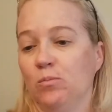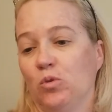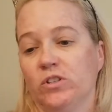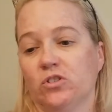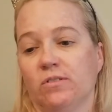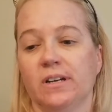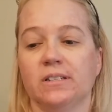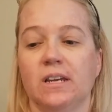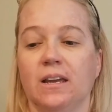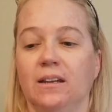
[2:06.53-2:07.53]

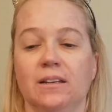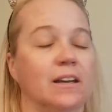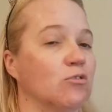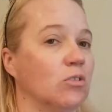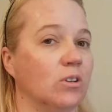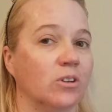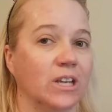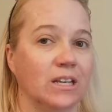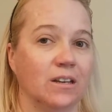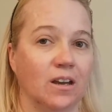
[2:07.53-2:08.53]
moisturizing, natural
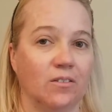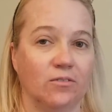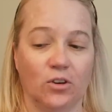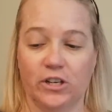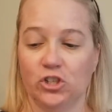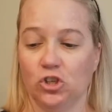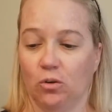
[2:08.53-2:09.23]
looking coverage